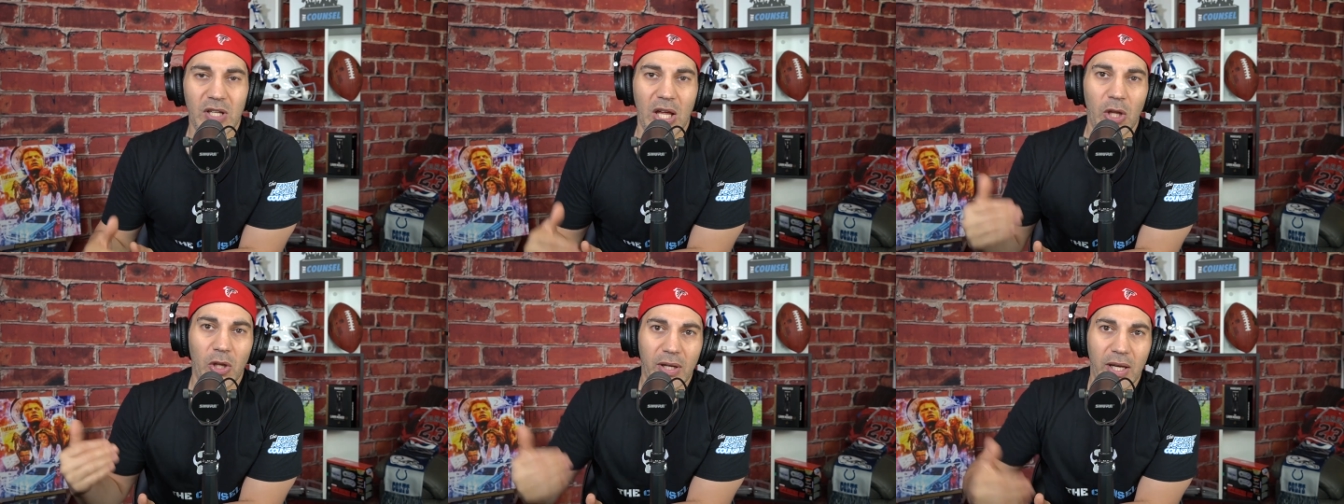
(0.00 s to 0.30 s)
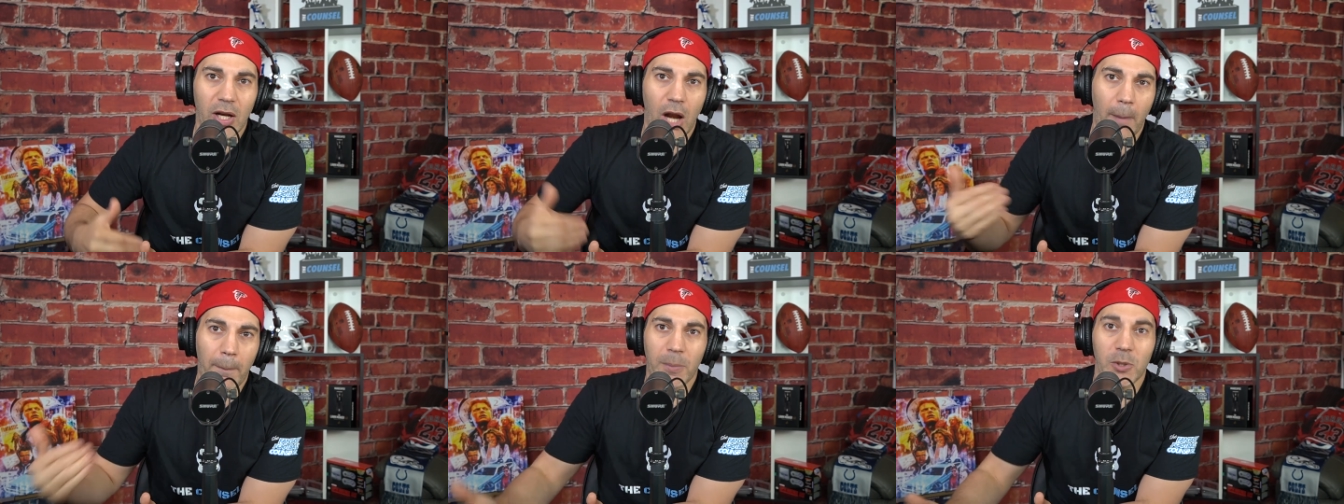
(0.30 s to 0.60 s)
I
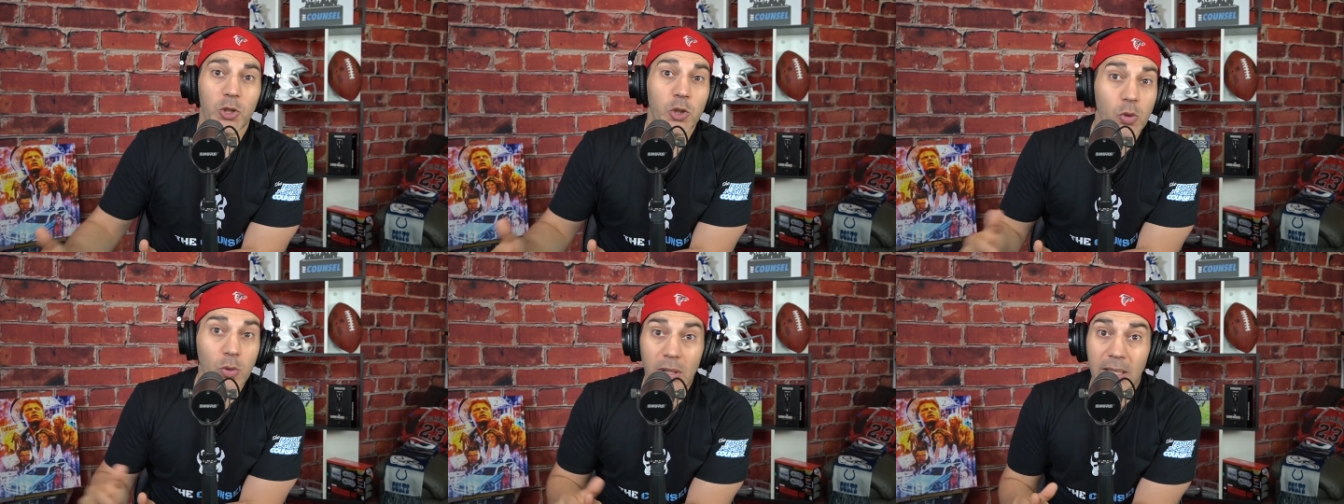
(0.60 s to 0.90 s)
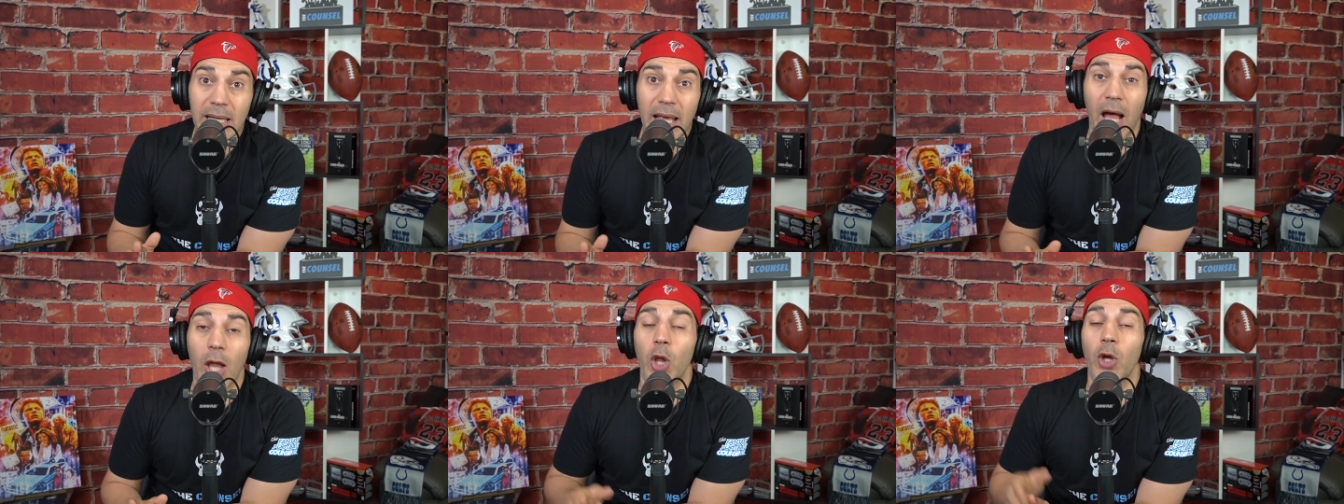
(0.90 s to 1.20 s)
look at
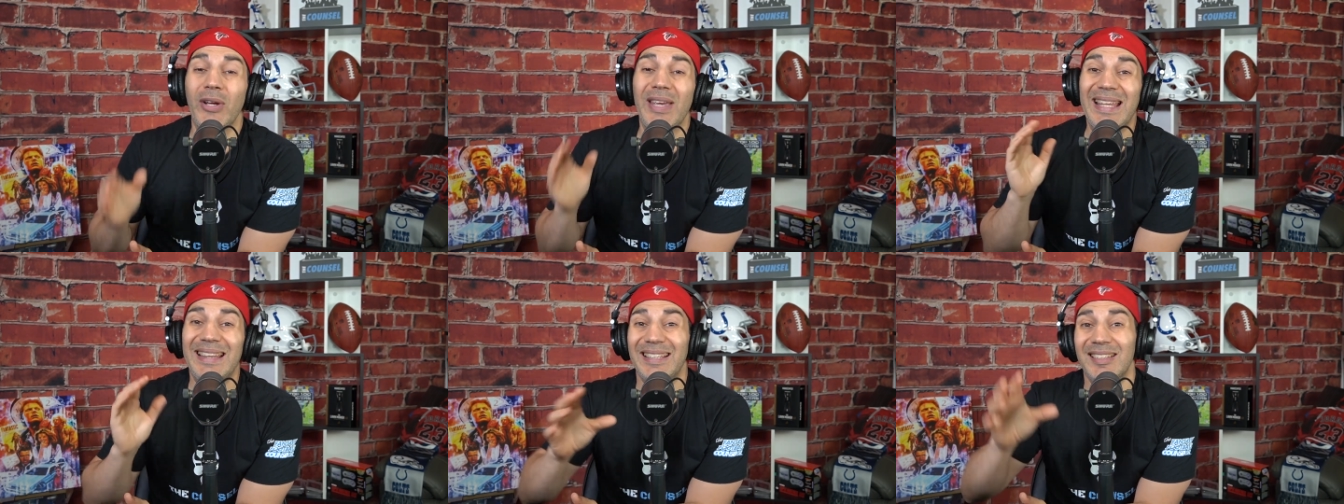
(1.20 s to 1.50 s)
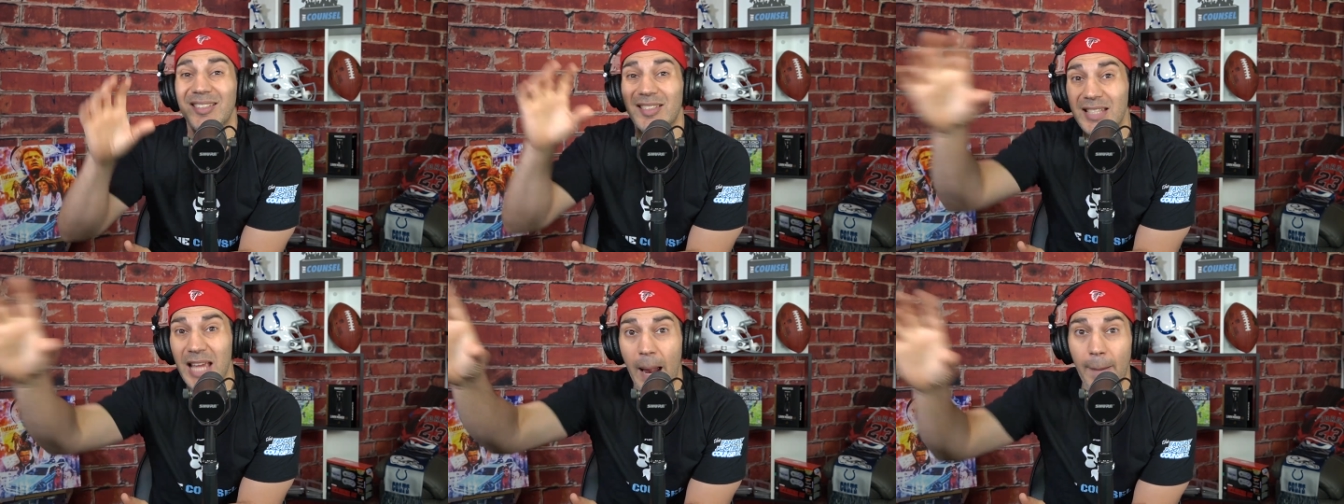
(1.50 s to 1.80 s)
opportunity, I look at
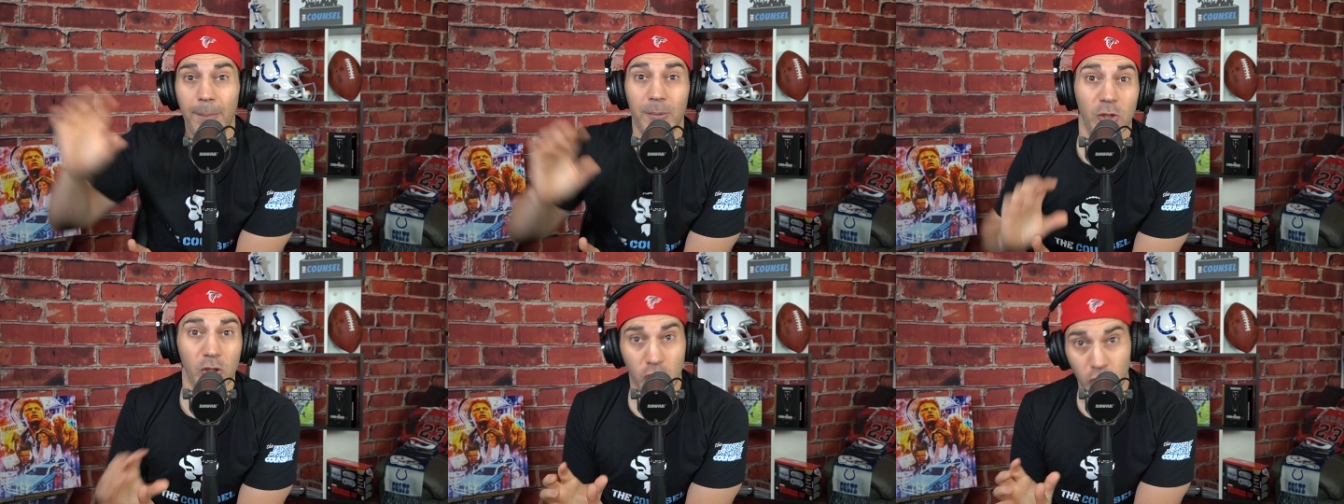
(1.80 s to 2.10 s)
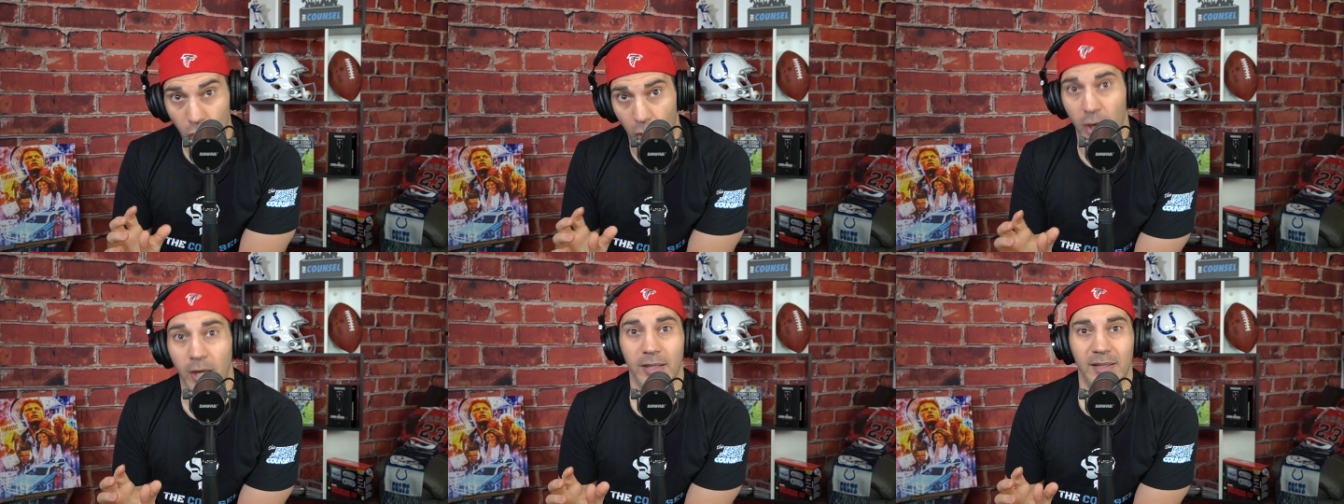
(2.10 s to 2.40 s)
the depth
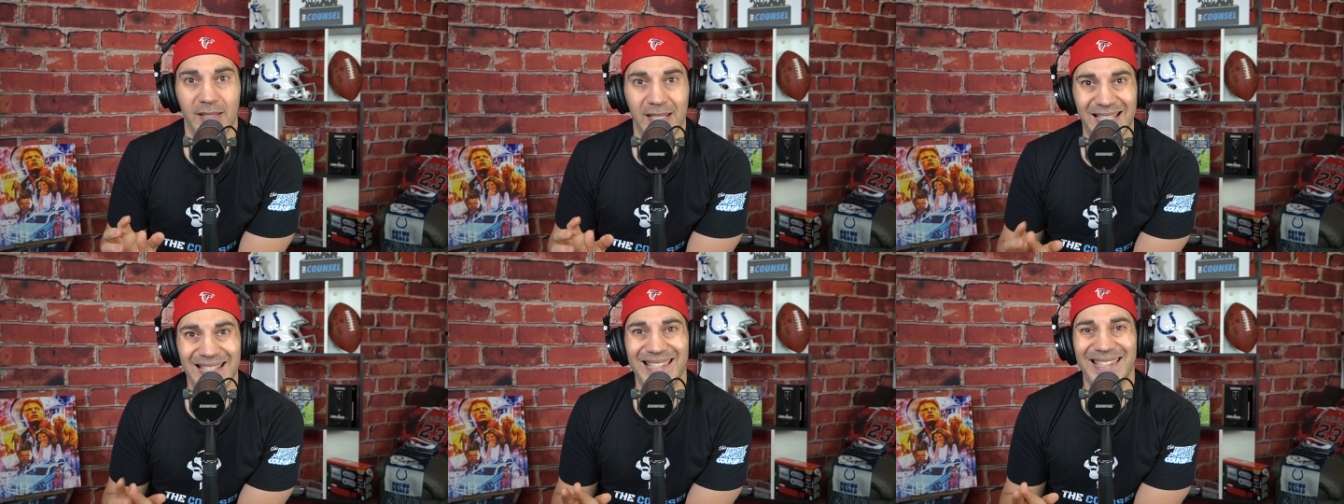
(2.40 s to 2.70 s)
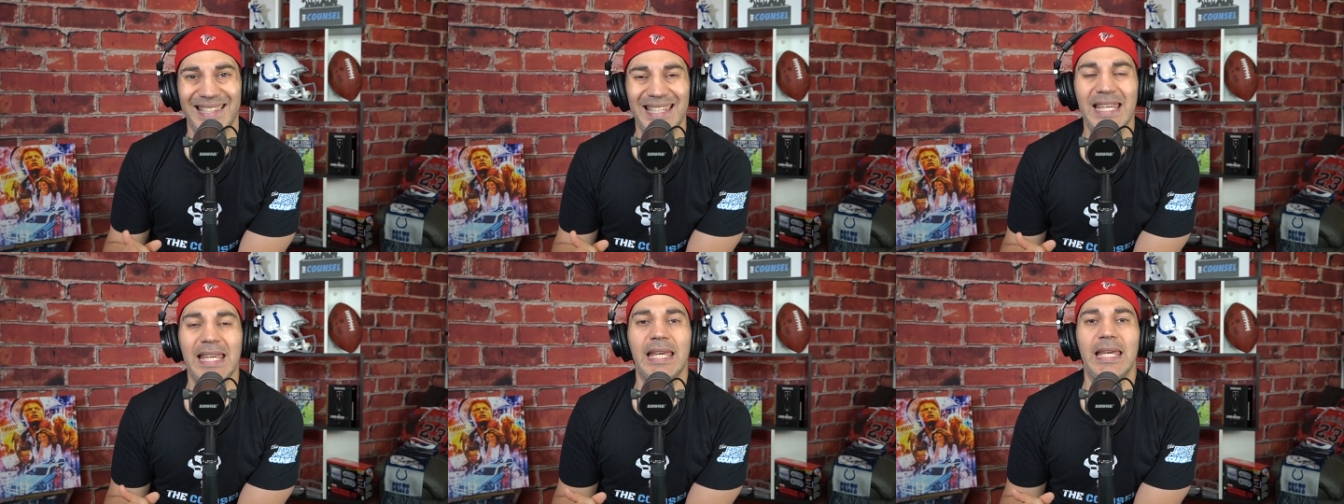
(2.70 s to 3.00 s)
chart to
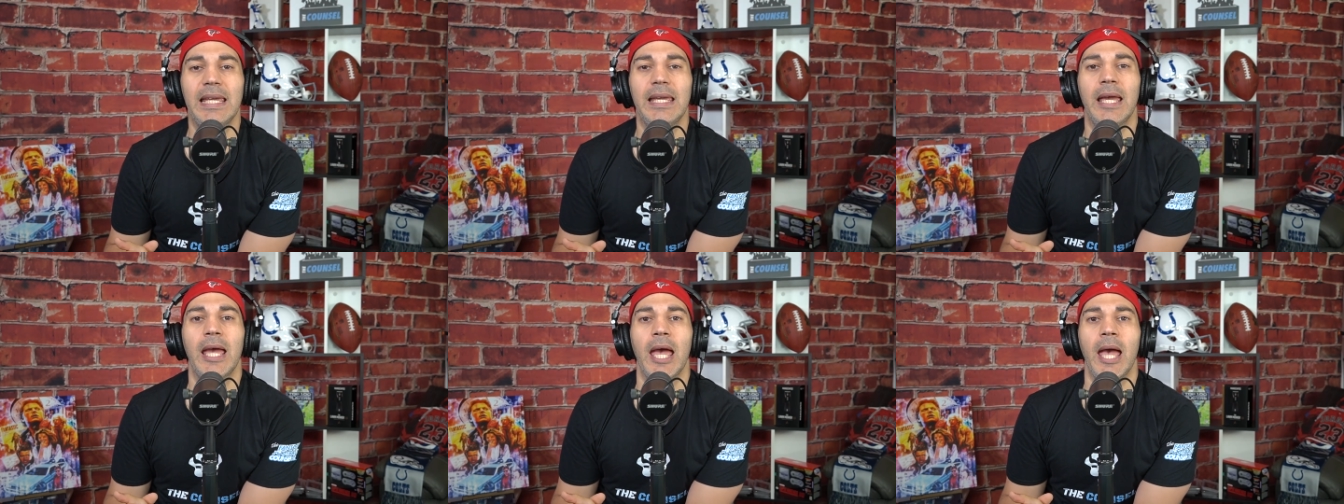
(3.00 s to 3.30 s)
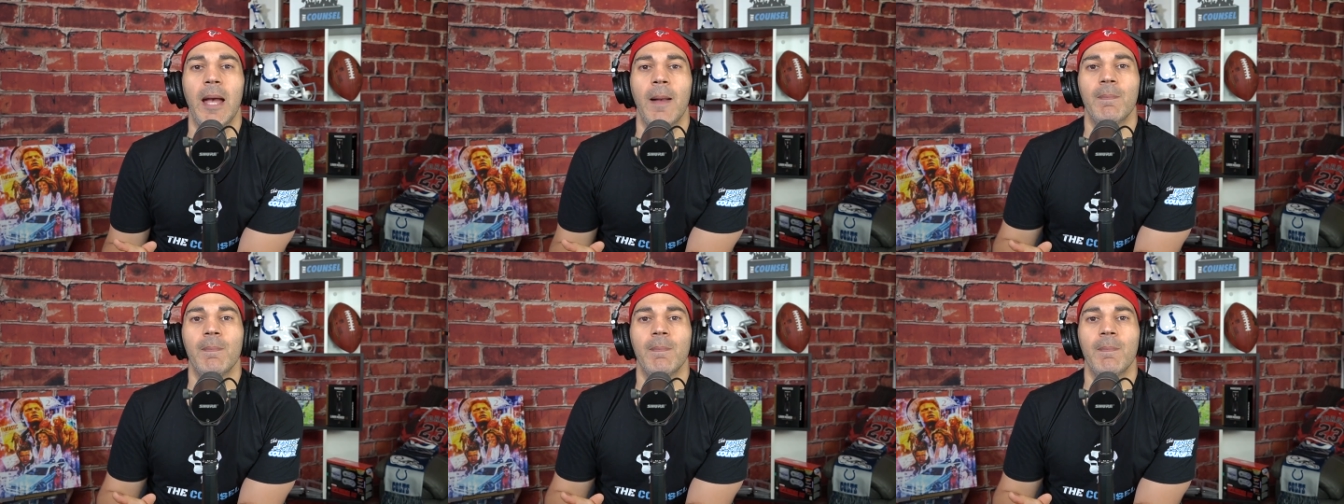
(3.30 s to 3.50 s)
see